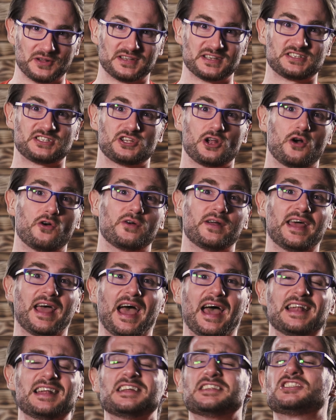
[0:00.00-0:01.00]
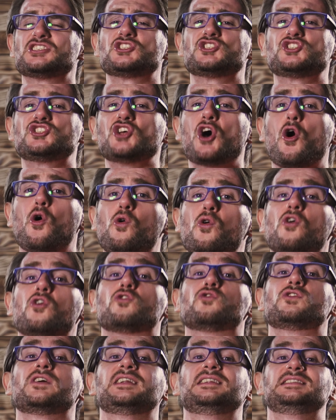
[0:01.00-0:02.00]
the story and it's so
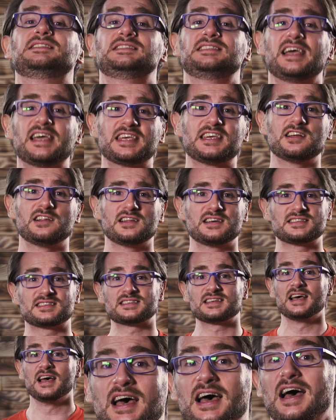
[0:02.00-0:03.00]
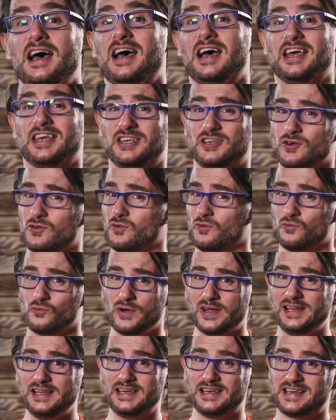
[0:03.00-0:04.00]
ridiculous you
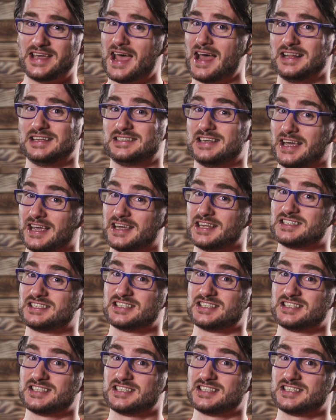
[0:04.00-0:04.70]
really can't take it